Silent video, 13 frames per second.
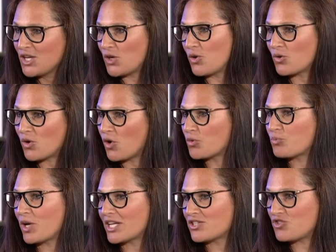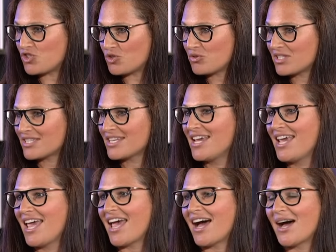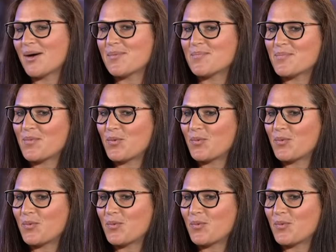you know, cold pressed juice, um,